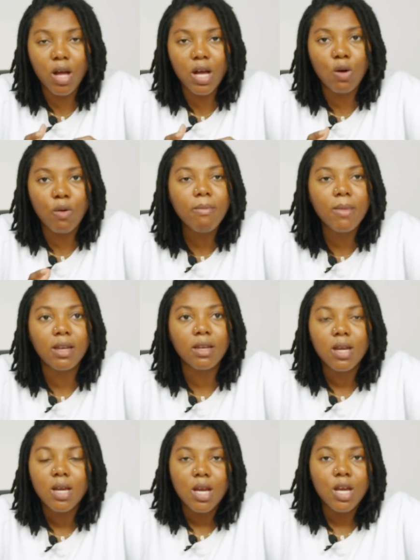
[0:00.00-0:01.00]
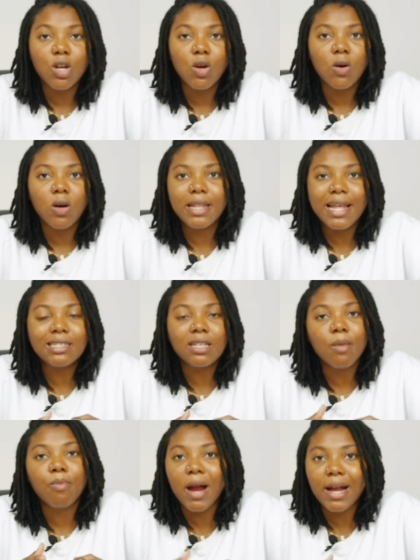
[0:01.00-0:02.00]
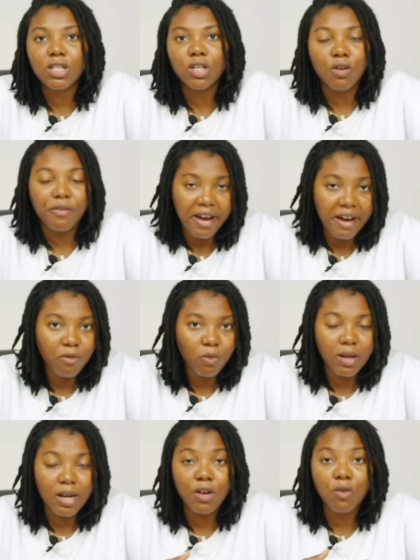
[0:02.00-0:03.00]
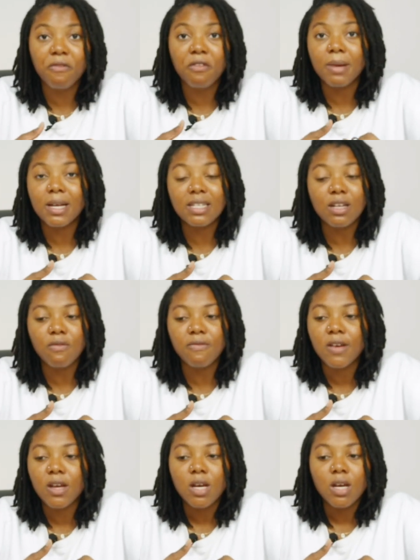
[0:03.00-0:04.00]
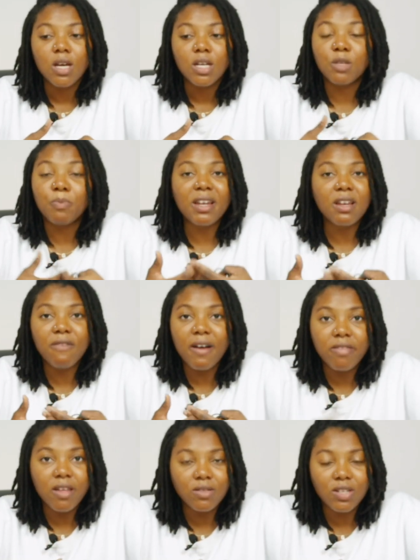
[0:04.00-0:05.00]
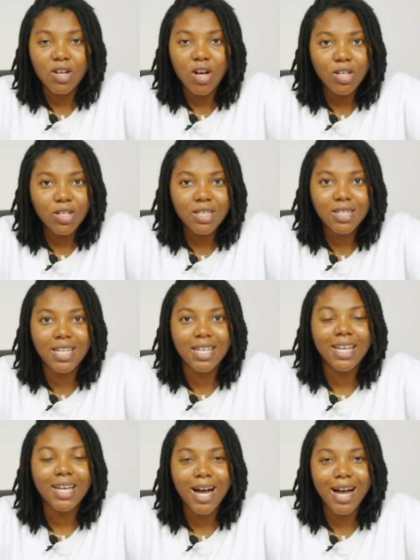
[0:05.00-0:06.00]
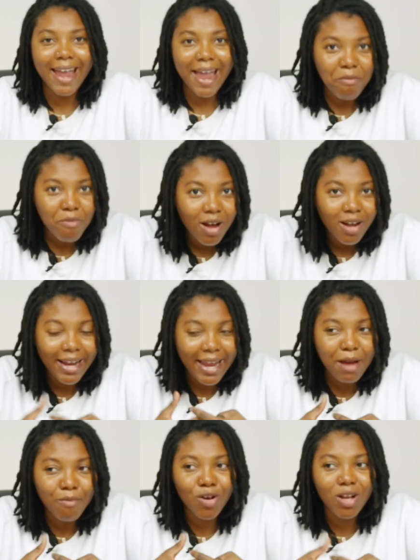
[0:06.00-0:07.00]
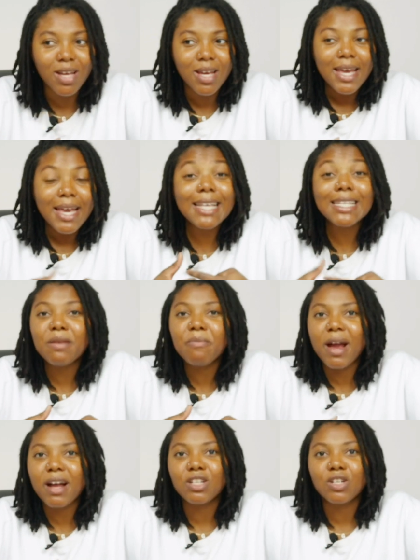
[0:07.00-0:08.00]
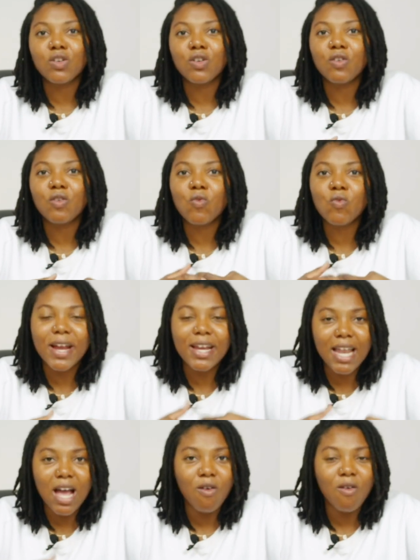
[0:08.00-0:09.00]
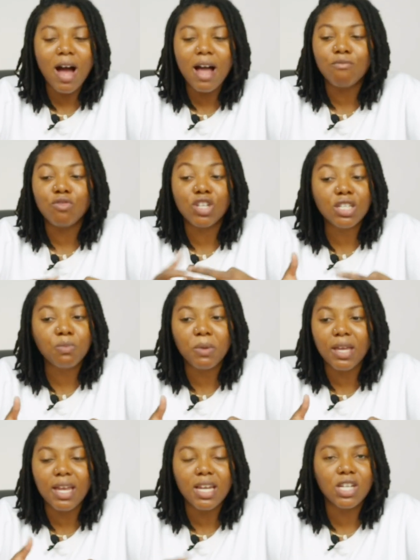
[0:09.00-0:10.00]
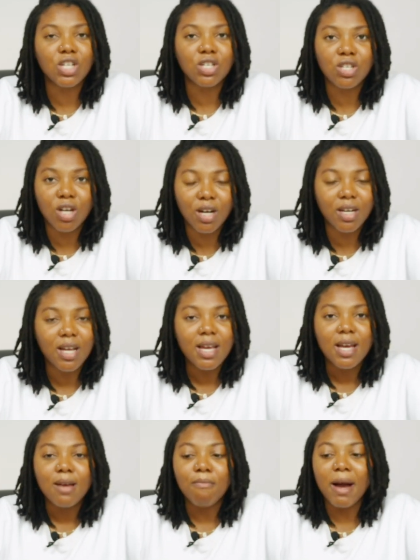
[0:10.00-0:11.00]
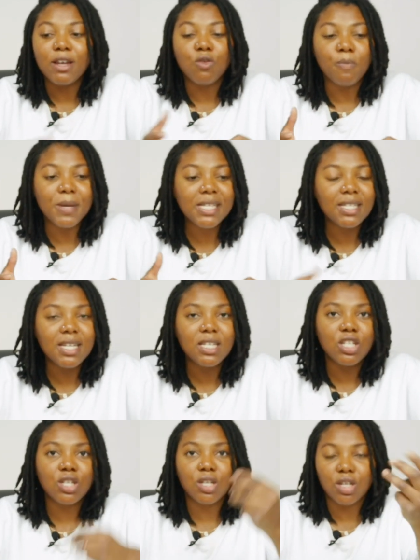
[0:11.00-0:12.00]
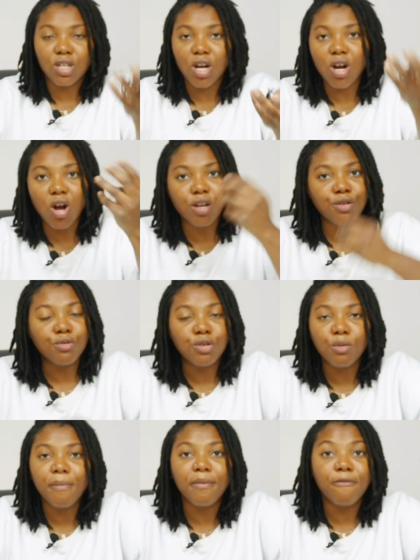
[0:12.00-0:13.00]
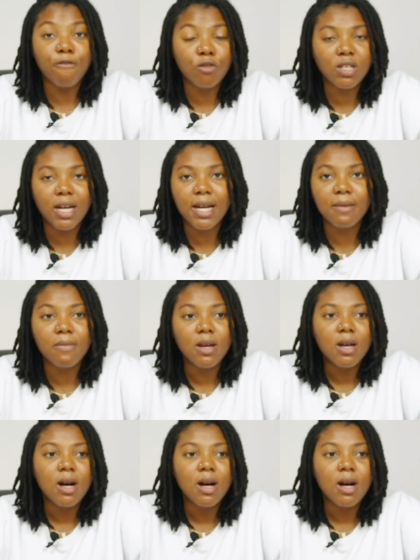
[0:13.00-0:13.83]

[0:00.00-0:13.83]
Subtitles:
equipment. You know, that's not practical for everyone. I know for myself, spending $5,000 on a camera isn't practical right now. I'm just beginning to start my new business, to start on YouTube full time.